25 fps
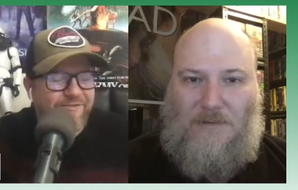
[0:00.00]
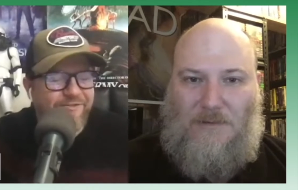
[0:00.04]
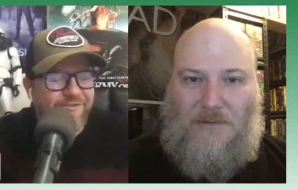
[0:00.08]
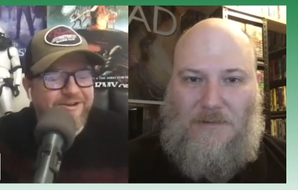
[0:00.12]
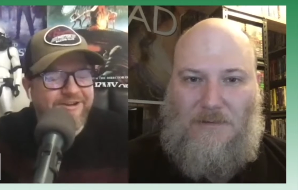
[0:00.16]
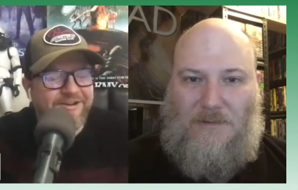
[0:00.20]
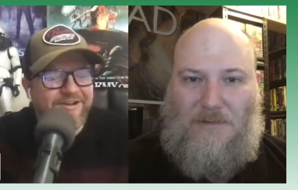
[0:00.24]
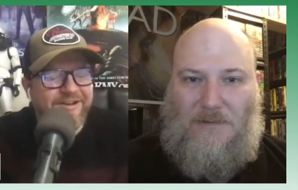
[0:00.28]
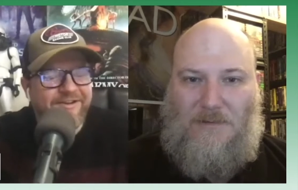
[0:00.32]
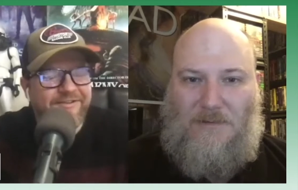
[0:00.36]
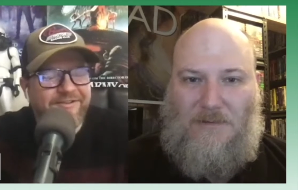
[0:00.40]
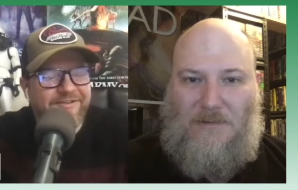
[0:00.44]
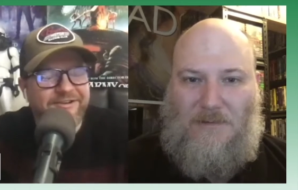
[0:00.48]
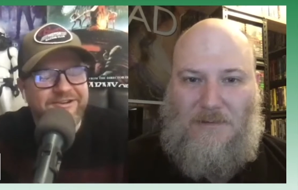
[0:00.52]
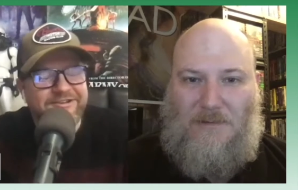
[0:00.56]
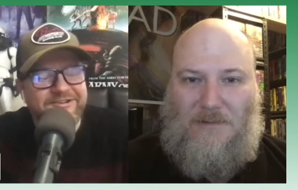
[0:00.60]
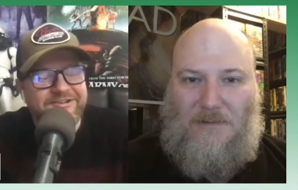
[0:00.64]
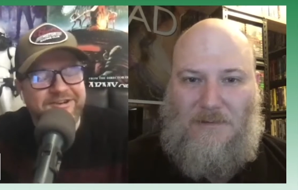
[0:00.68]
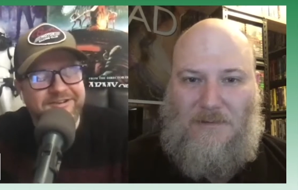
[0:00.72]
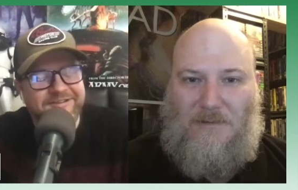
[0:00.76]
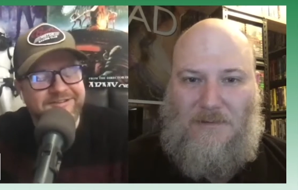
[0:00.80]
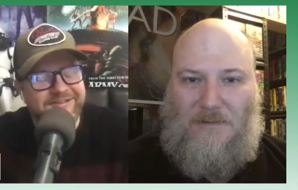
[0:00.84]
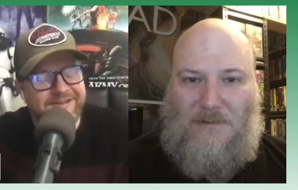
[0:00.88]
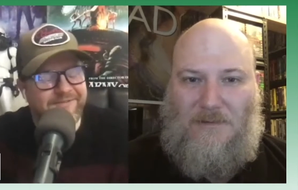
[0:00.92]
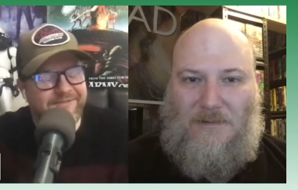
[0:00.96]
Speaker 1: I want to I want to show
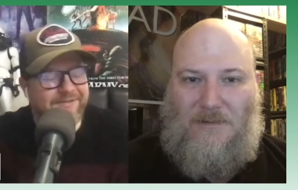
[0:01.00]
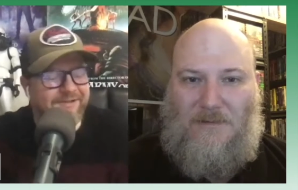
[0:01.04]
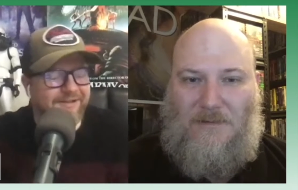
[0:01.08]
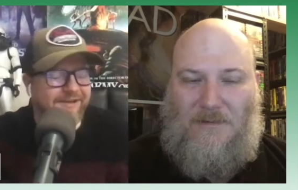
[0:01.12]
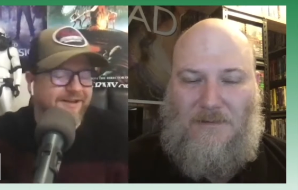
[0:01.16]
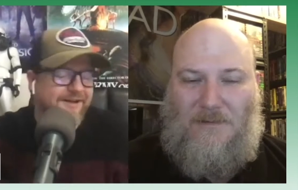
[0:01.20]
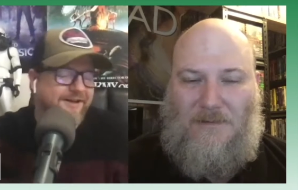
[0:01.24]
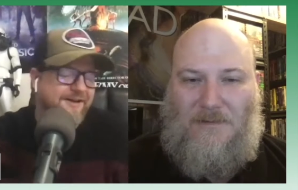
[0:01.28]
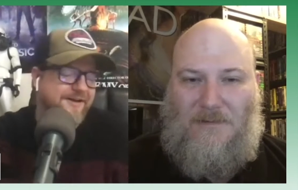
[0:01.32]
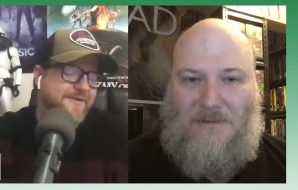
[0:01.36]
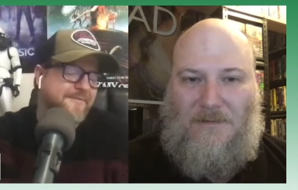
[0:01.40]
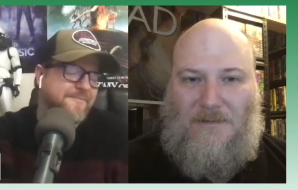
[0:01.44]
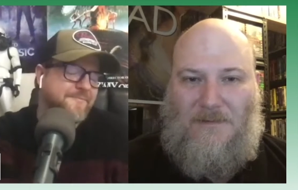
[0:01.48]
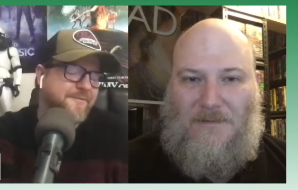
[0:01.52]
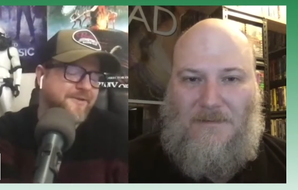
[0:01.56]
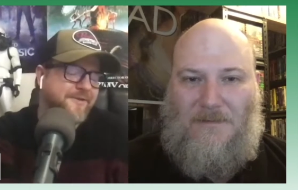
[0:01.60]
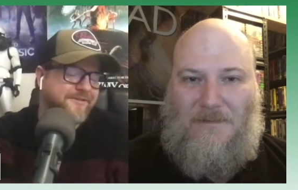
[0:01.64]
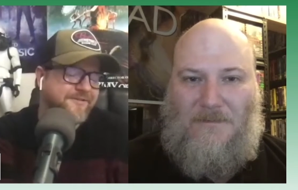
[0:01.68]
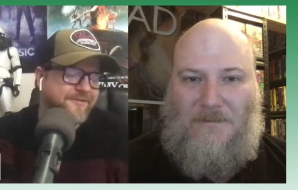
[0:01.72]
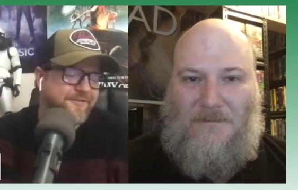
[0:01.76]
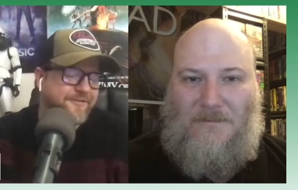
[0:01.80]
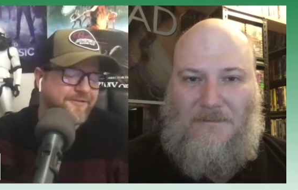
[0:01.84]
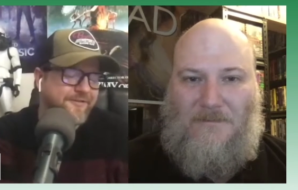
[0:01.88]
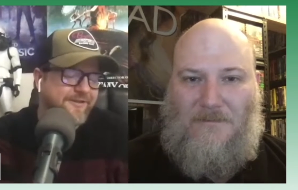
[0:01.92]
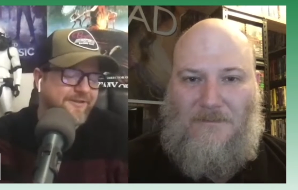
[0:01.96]
you something. Um, I
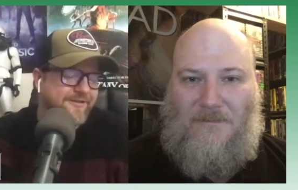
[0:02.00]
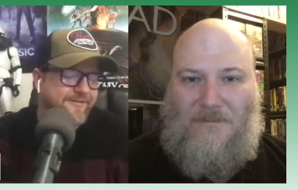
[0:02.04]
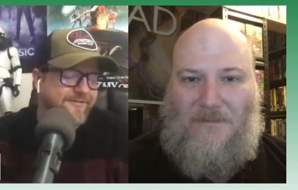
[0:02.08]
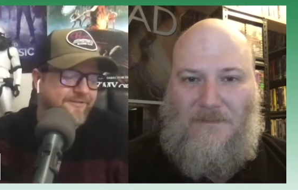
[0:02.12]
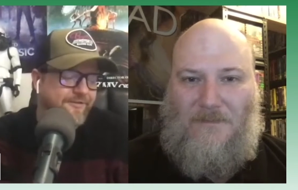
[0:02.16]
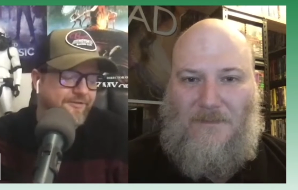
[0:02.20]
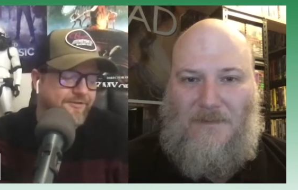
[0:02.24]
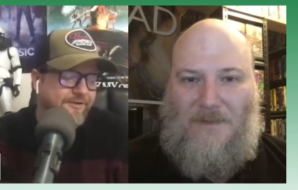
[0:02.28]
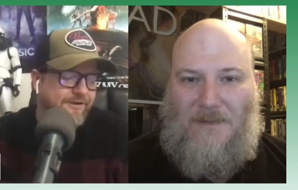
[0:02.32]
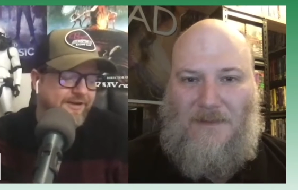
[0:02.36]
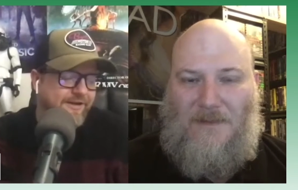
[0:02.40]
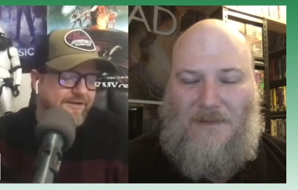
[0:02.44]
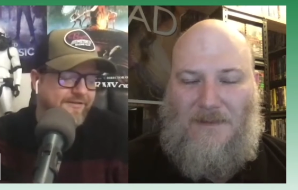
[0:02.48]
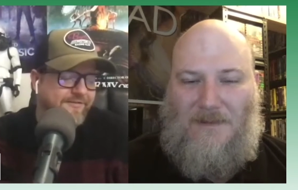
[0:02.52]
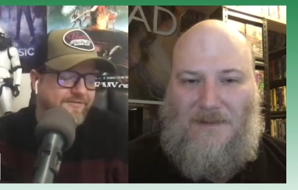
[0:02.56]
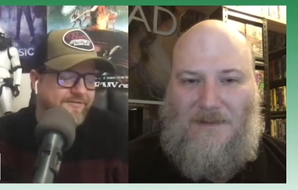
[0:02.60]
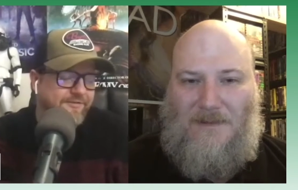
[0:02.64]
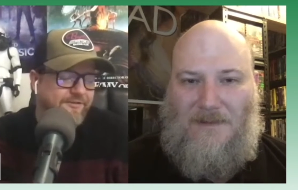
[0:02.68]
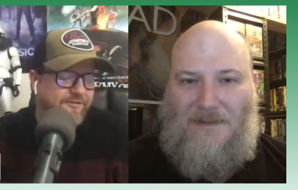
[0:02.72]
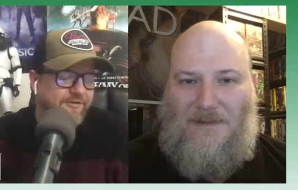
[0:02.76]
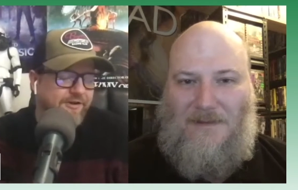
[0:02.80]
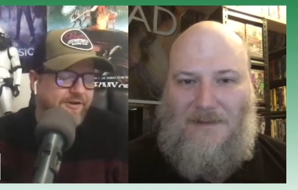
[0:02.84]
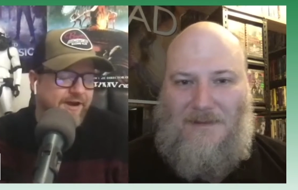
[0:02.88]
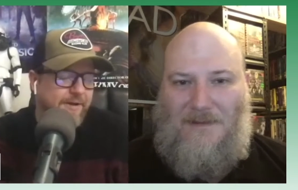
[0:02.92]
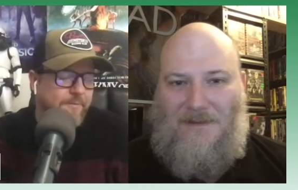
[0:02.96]
saw this on
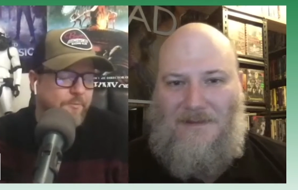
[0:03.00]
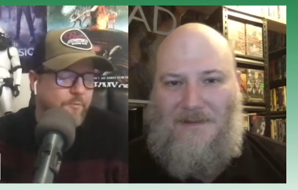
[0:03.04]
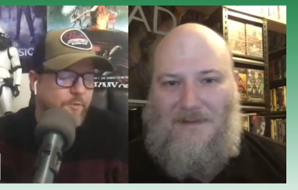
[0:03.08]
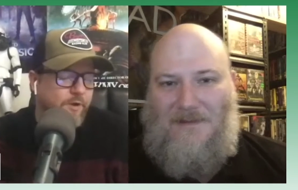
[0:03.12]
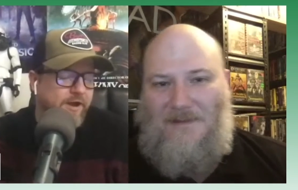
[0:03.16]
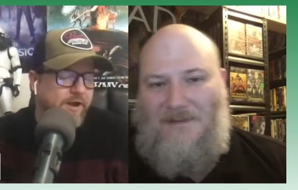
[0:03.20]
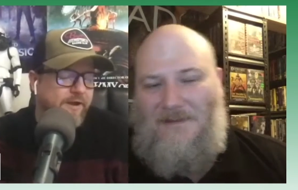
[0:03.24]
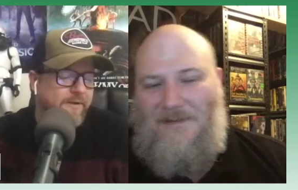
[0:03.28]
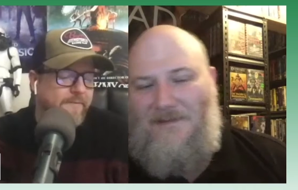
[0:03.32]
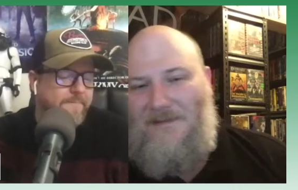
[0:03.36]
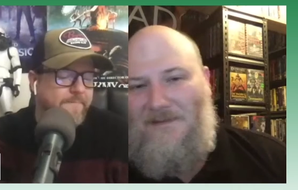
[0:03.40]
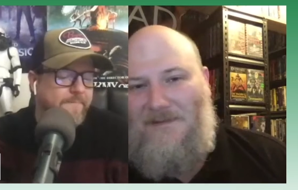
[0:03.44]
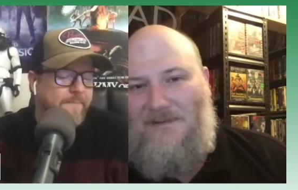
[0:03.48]
Instagram where